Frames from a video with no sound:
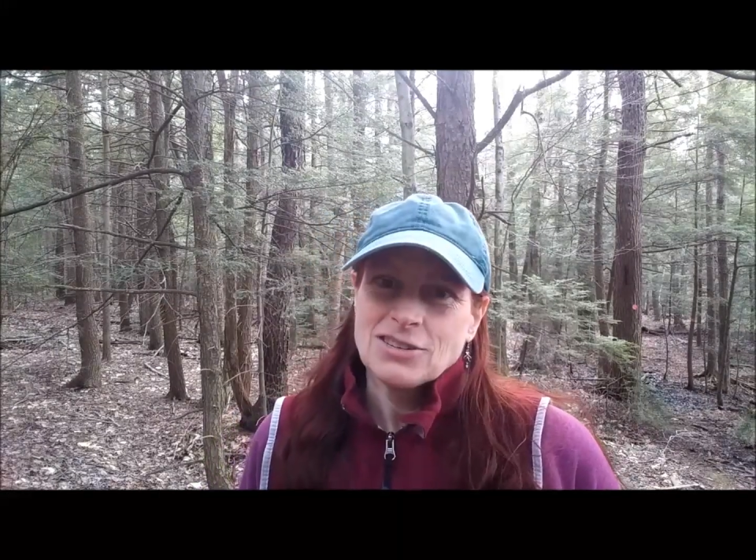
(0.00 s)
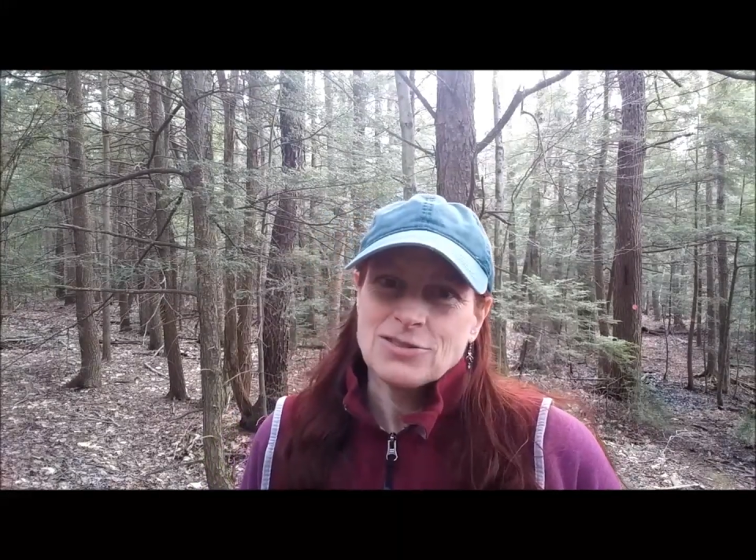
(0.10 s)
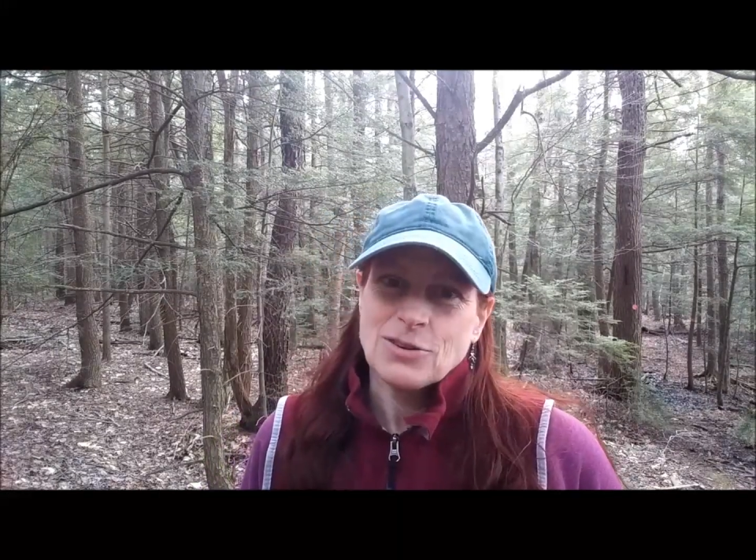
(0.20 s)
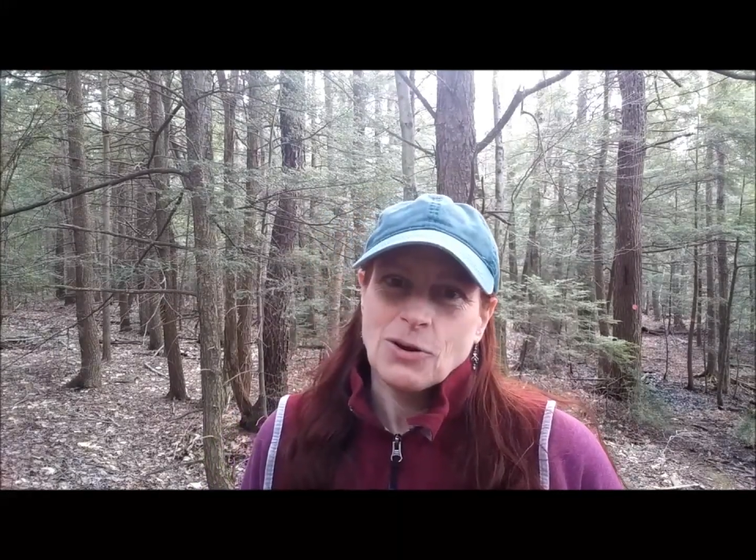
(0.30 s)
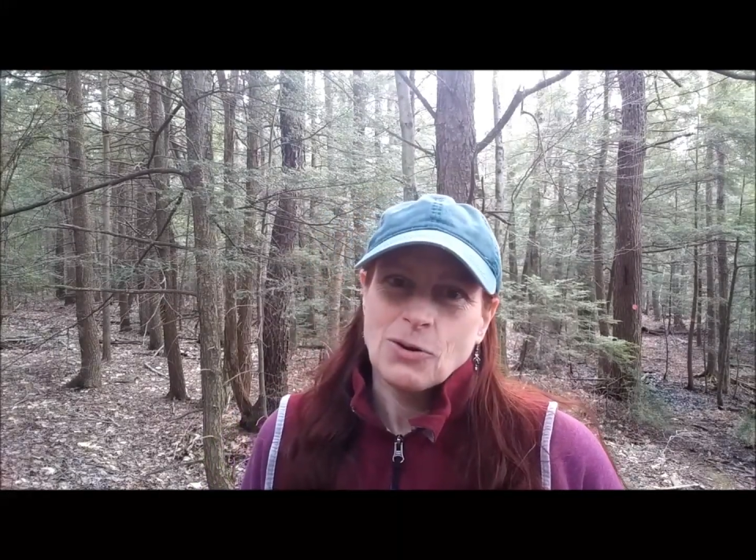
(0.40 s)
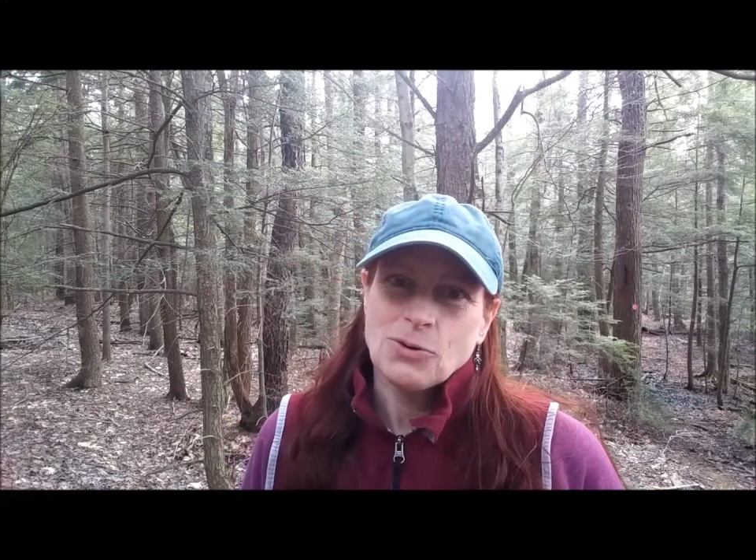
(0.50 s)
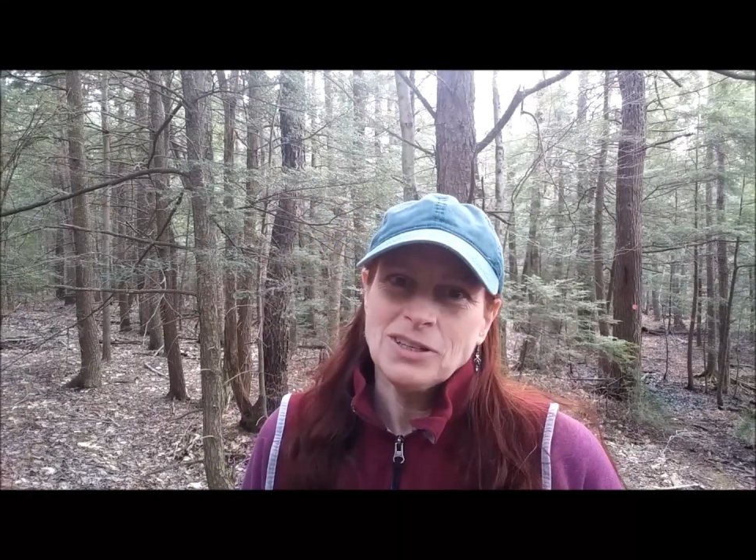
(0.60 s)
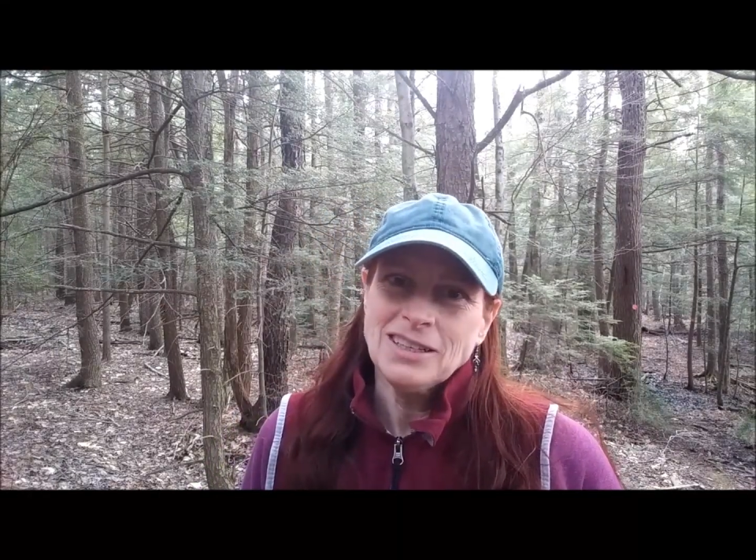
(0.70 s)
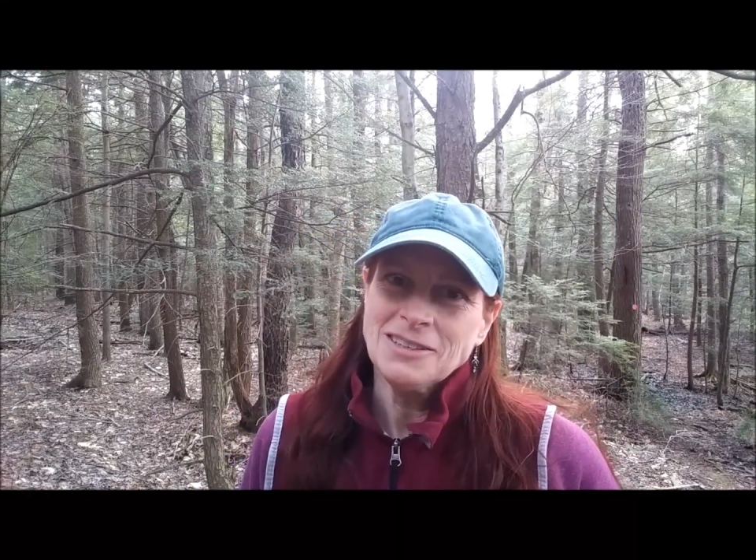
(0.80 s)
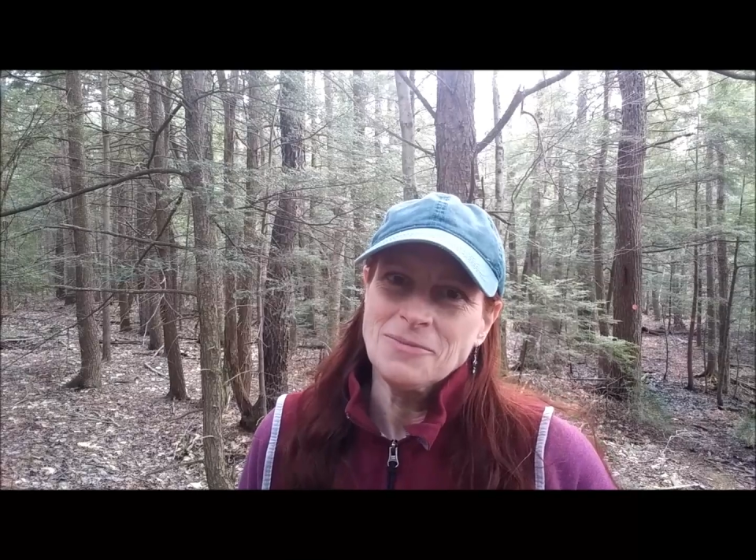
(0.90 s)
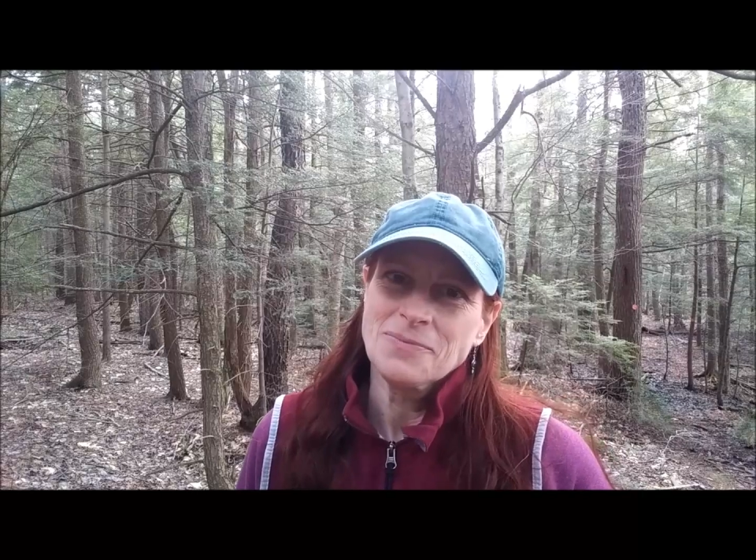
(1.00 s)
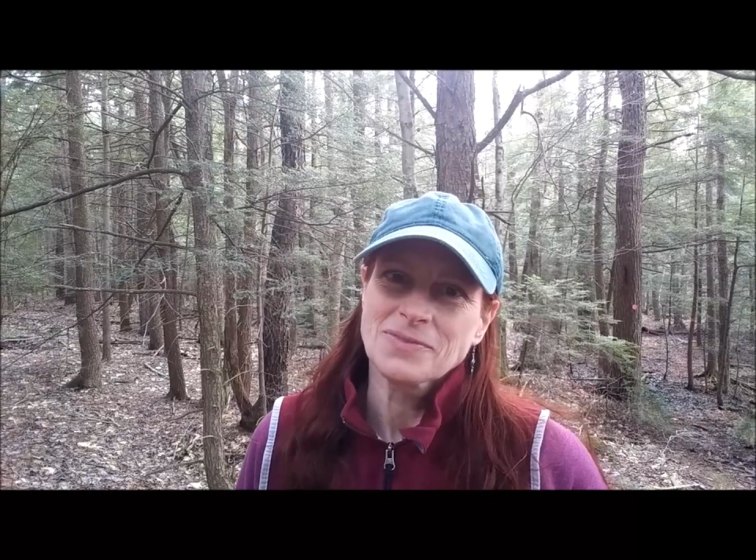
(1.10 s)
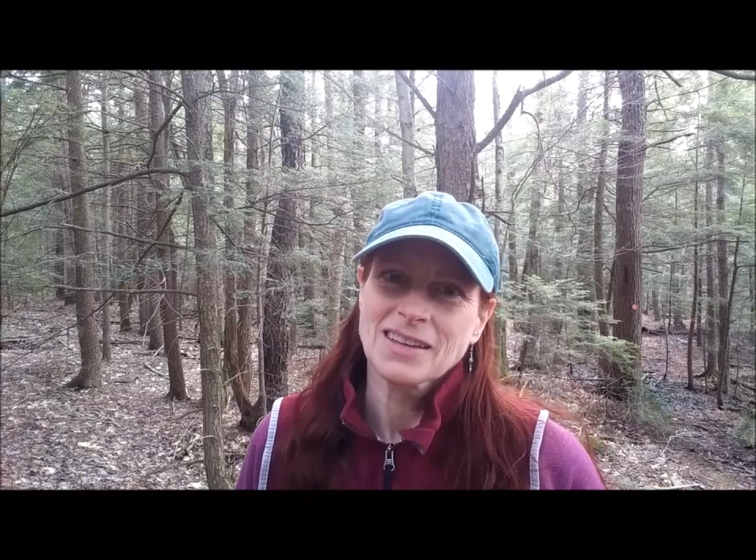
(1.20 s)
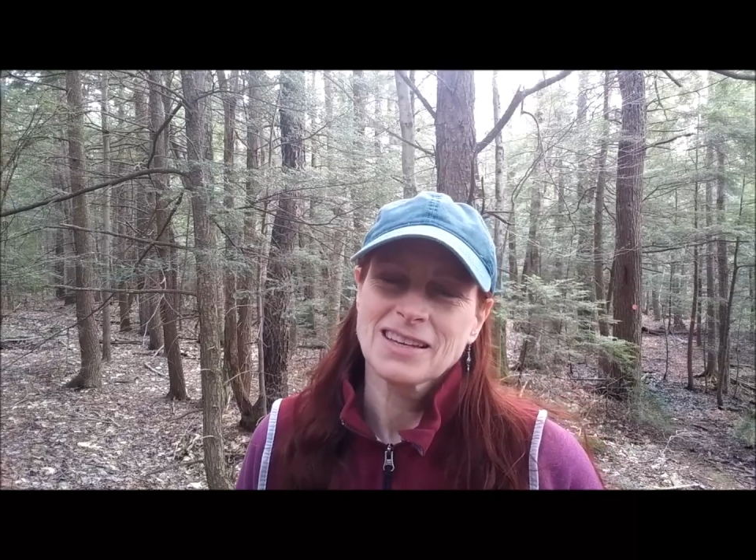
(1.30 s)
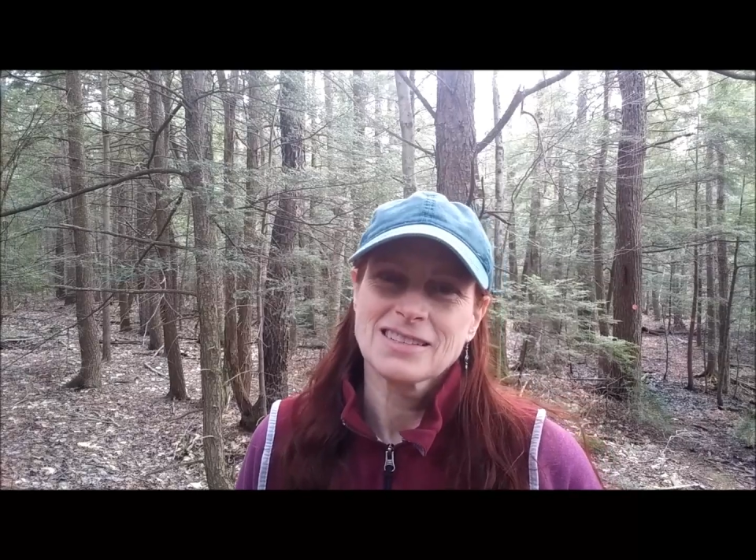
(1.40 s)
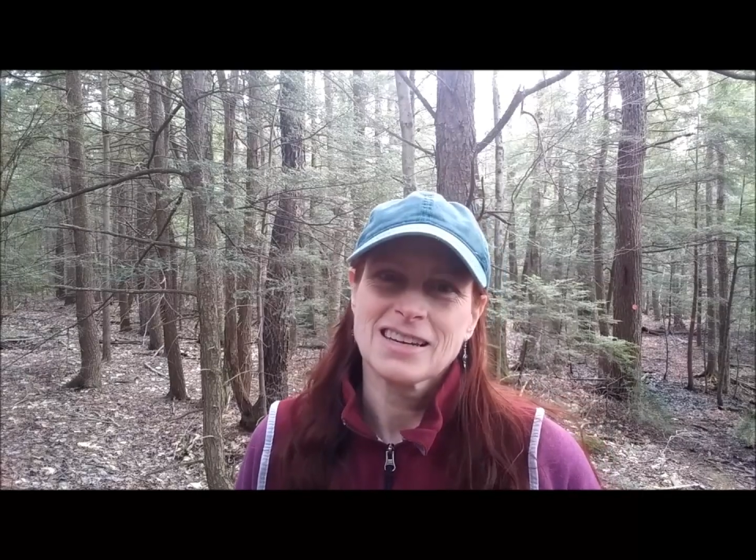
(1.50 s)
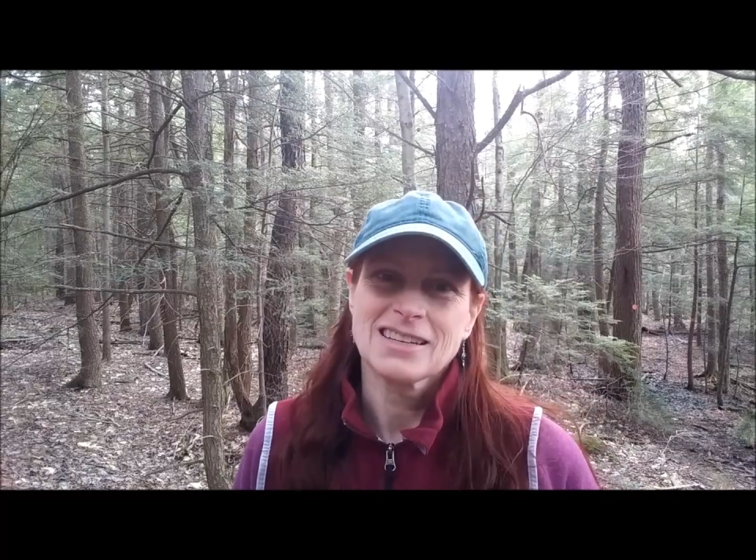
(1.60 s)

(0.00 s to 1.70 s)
So It's,